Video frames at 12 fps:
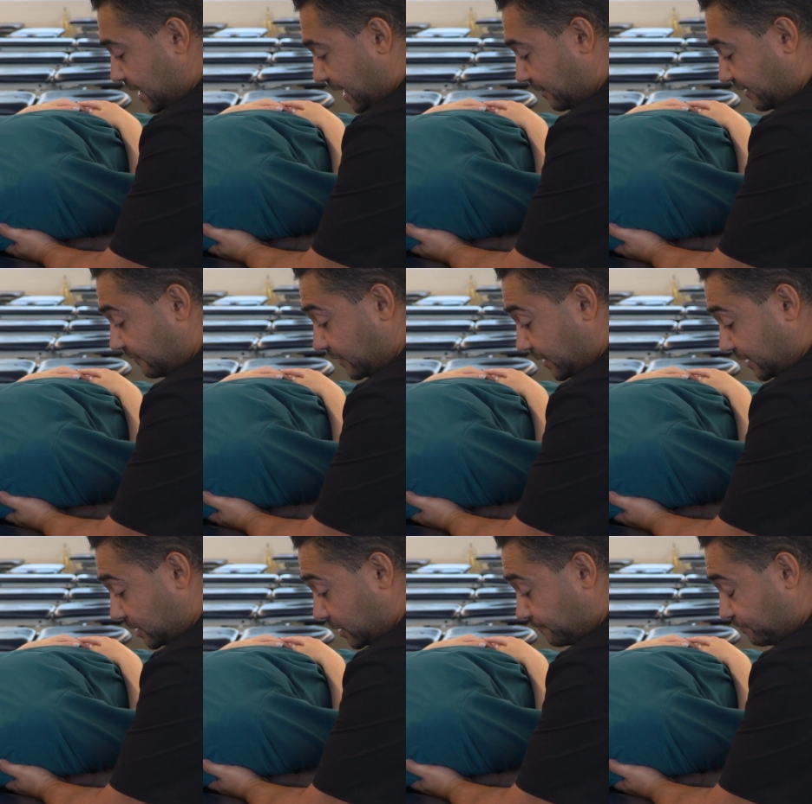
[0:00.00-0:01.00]
I might feel
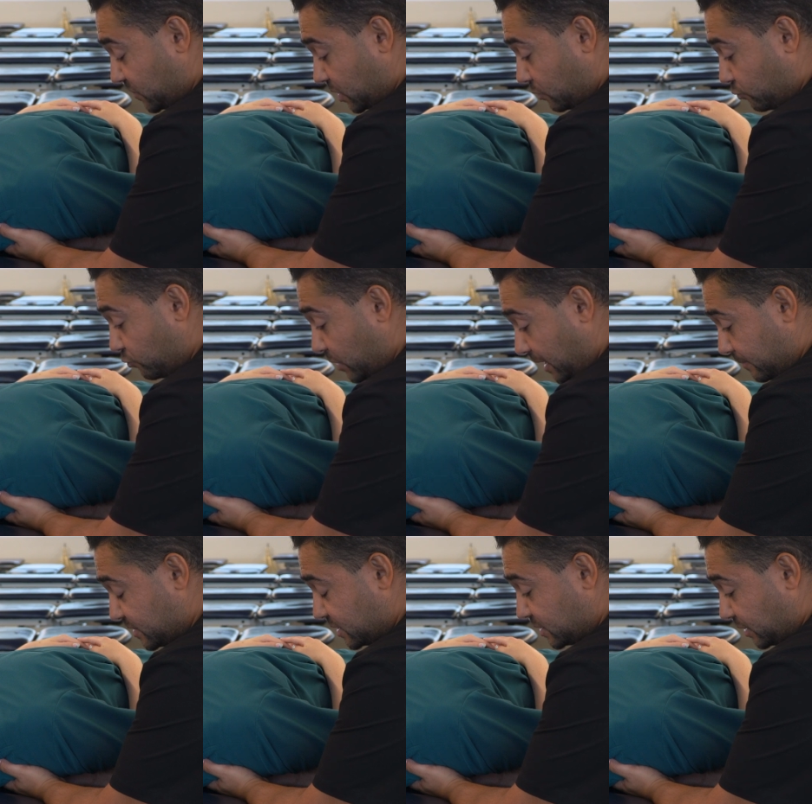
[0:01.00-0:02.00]
that the
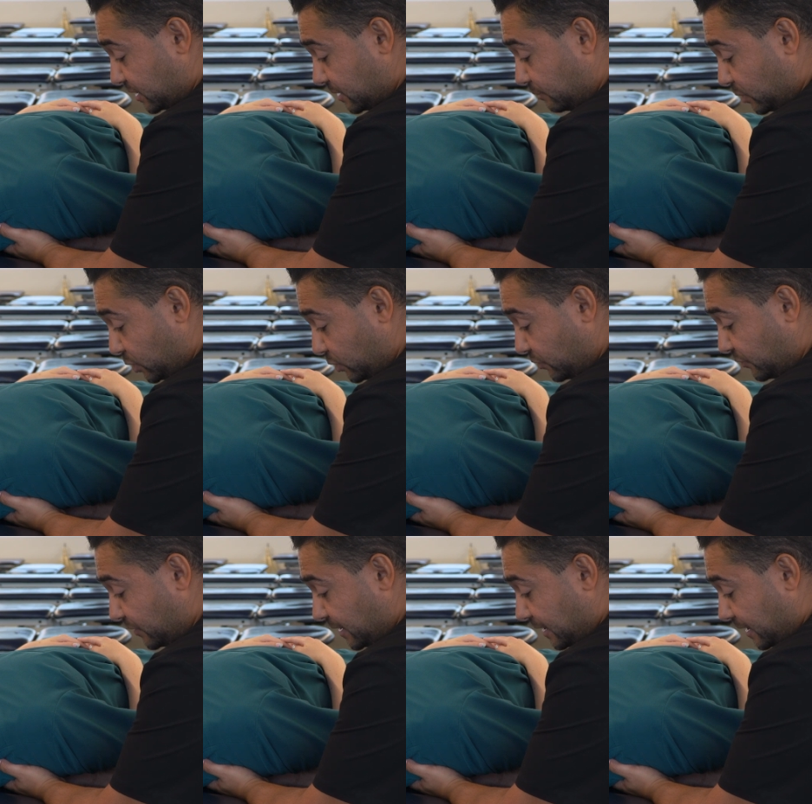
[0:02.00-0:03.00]
ribs start to move